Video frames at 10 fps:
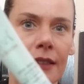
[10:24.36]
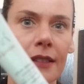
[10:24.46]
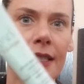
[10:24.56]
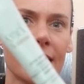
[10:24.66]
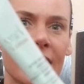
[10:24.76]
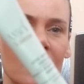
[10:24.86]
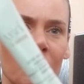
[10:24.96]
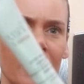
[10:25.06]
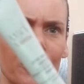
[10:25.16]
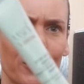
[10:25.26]
It's little,
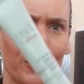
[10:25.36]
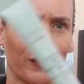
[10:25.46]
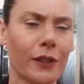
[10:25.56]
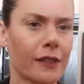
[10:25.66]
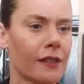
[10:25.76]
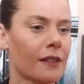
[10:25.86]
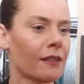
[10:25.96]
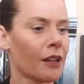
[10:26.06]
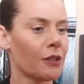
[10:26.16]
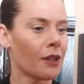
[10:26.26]
but it's cute.
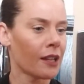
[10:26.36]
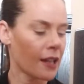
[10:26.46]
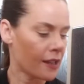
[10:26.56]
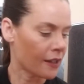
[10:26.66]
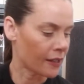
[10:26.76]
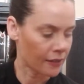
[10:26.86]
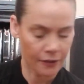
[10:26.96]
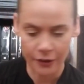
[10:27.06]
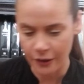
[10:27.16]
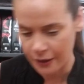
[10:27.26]
And I do like Hey Honey, they're
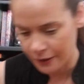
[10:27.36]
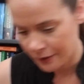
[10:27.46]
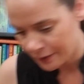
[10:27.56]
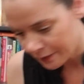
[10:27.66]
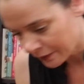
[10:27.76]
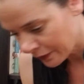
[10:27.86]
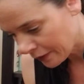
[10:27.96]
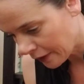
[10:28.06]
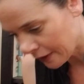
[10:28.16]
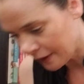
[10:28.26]
good.
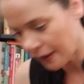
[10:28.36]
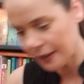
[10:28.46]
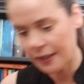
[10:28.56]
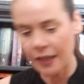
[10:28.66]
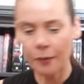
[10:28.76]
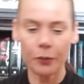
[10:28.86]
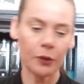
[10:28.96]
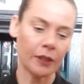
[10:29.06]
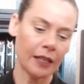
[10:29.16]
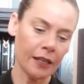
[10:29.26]
Next thing I'm
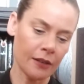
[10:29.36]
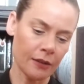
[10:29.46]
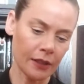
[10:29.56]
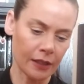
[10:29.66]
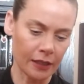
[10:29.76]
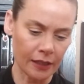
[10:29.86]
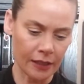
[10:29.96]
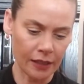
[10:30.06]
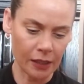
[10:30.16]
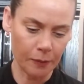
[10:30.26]
pulling out
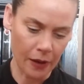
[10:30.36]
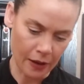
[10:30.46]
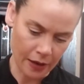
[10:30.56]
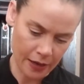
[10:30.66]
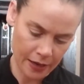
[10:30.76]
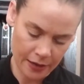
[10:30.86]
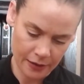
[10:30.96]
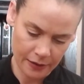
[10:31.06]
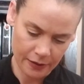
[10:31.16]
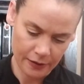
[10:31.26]
is by
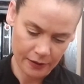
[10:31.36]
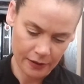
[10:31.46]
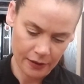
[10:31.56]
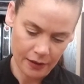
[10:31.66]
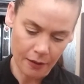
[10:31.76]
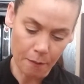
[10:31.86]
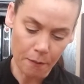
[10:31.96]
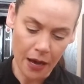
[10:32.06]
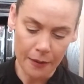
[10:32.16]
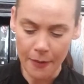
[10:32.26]

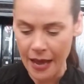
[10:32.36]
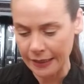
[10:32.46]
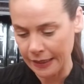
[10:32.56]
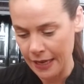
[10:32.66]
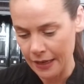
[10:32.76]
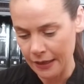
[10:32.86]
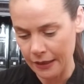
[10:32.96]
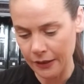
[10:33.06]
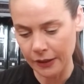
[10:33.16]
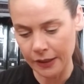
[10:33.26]
Mud Masky, and
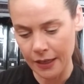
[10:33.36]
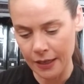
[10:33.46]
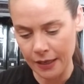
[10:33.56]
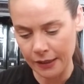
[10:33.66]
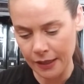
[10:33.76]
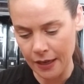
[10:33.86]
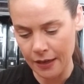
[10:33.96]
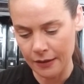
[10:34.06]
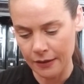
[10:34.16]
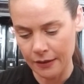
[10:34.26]
it looks like it's
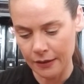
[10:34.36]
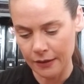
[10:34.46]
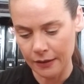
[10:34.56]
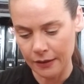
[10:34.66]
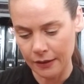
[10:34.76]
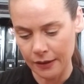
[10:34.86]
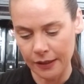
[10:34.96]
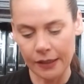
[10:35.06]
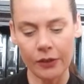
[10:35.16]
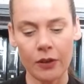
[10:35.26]
a
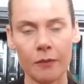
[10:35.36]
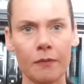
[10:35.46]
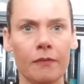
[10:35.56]
serum,